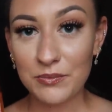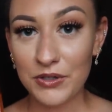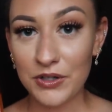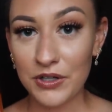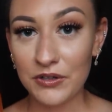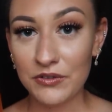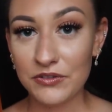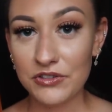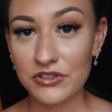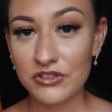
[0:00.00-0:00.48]

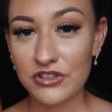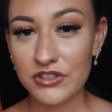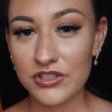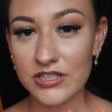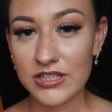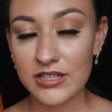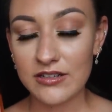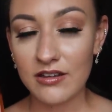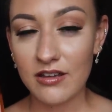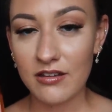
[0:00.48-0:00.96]
notes
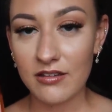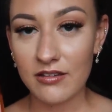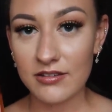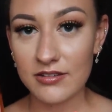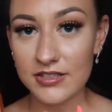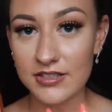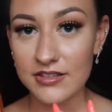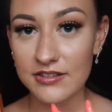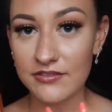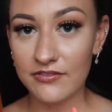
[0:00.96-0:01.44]
just
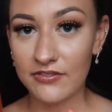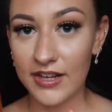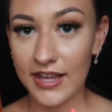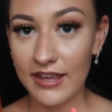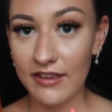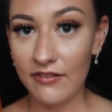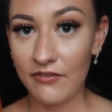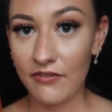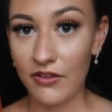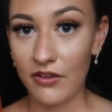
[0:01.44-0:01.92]
enhance the
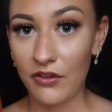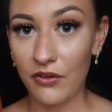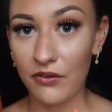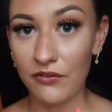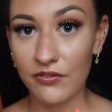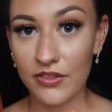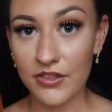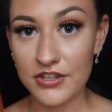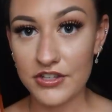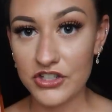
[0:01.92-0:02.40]
flavour
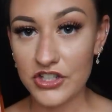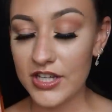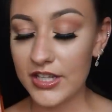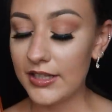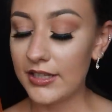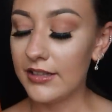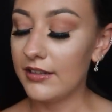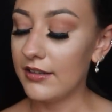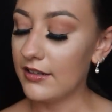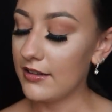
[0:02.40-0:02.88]
of the
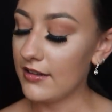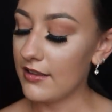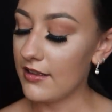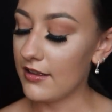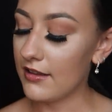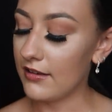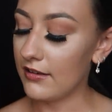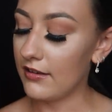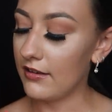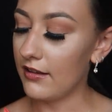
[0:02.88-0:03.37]
gin
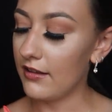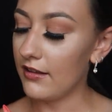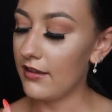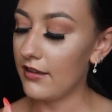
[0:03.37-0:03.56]
and